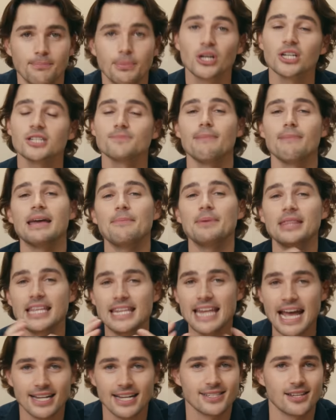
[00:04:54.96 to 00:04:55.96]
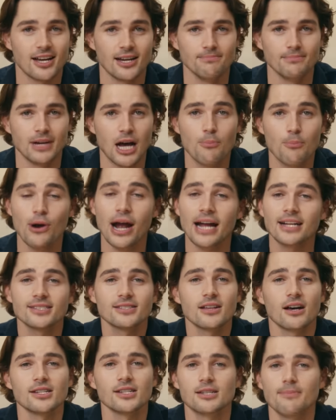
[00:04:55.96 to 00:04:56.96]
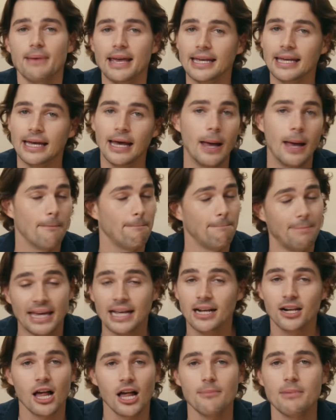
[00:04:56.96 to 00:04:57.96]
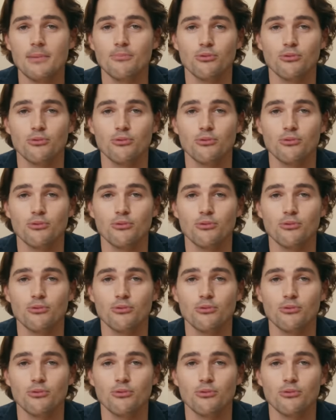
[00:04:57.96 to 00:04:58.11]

because maybe the next time a brand starts to make big climate